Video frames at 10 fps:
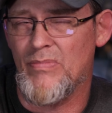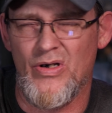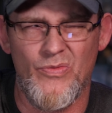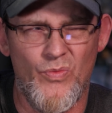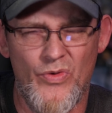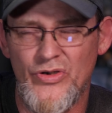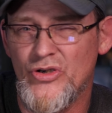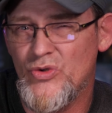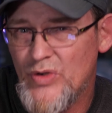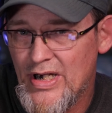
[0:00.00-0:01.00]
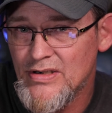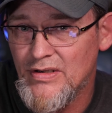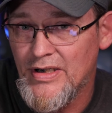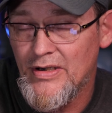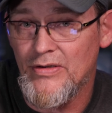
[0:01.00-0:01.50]
about one to two
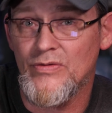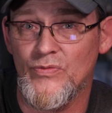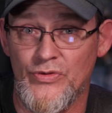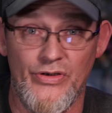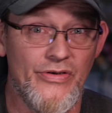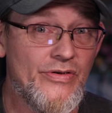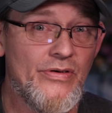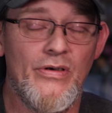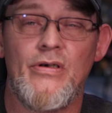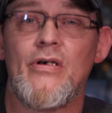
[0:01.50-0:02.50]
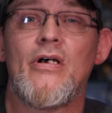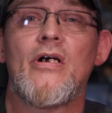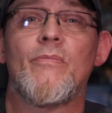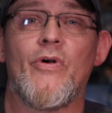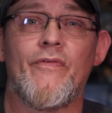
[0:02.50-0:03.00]
days later, which is
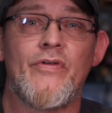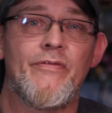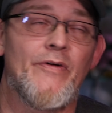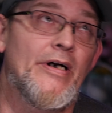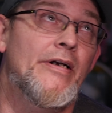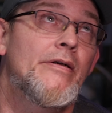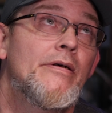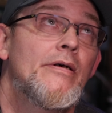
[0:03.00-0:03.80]
perfectly fine.